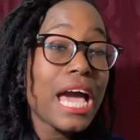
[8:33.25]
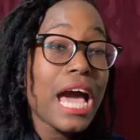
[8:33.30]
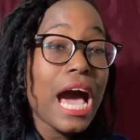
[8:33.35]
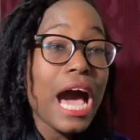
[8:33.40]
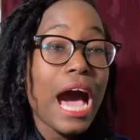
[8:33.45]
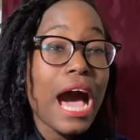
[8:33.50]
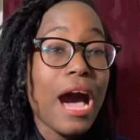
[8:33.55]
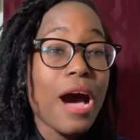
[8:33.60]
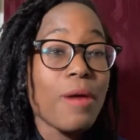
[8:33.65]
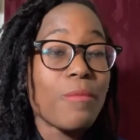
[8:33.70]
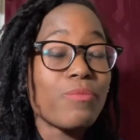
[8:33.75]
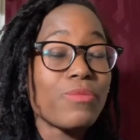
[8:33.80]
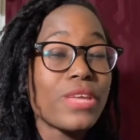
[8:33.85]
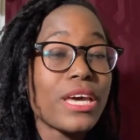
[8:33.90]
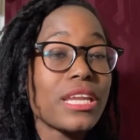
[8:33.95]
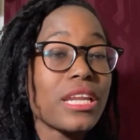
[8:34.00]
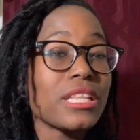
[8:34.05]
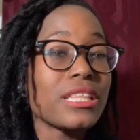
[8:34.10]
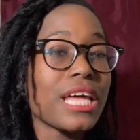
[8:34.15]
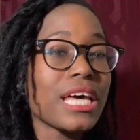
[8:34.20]
and
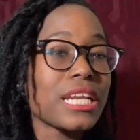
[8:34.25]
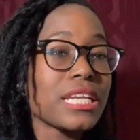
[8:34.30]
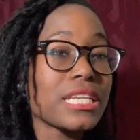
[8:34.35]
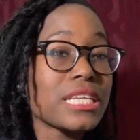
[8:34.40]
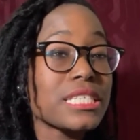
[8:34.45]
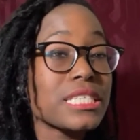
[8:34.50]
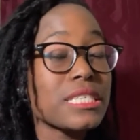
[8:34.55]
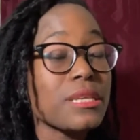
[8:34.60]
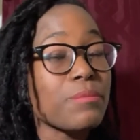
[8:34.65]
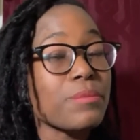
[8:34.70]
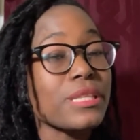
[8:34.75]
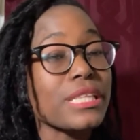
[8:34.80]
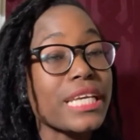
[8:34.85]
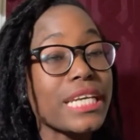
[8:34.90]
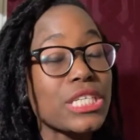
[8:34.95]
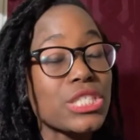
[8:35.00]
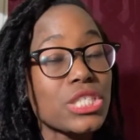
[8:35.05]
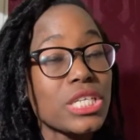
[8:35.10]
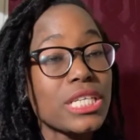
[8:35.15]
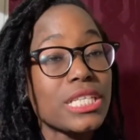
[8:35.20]
a lot of the
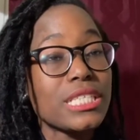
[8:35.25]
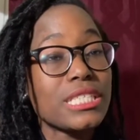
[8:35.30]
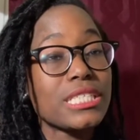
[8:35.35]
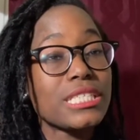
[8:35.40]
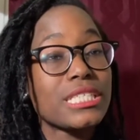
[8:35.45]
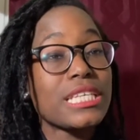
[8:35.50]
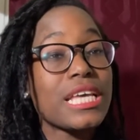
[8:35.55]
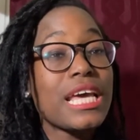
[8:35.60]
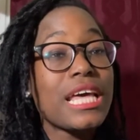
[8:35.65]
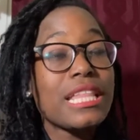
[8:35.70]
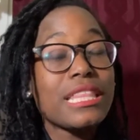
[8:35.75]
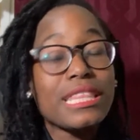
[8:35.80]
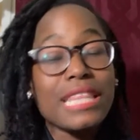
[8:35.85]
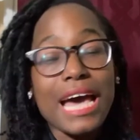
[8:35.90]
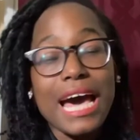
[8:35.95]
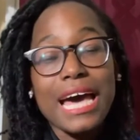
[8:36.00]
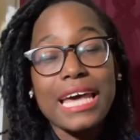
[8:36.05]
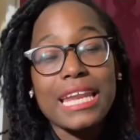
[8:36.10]
stipulations that